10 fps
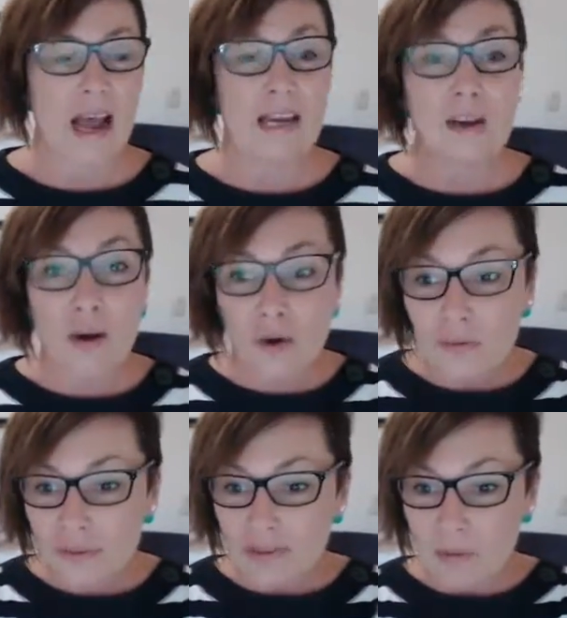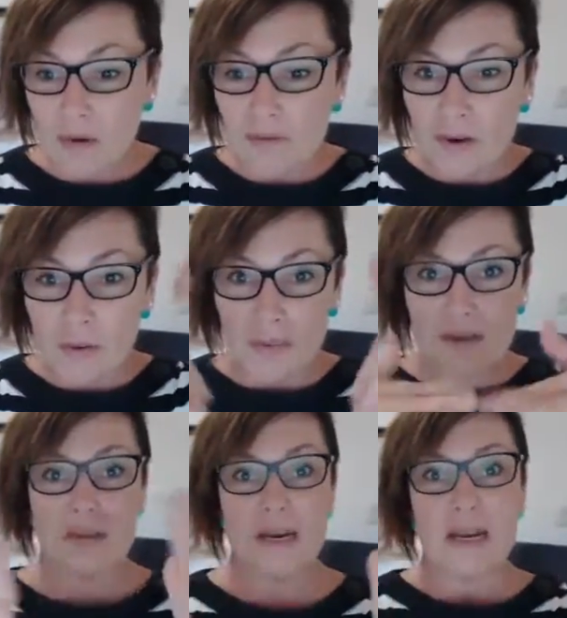I know for some of you it was
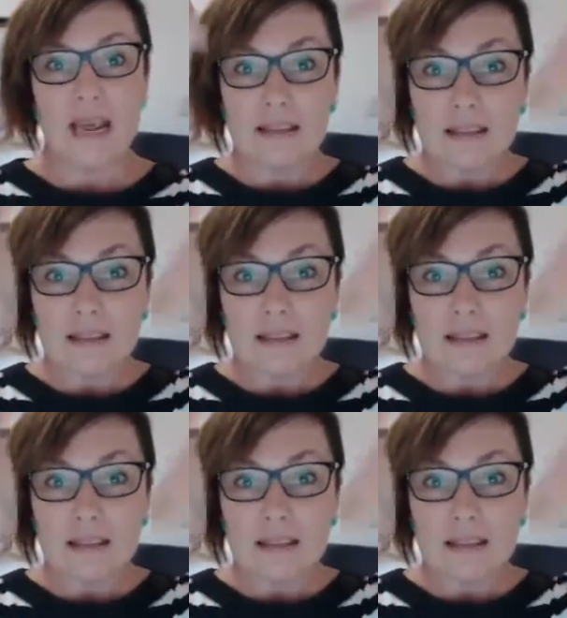a bit like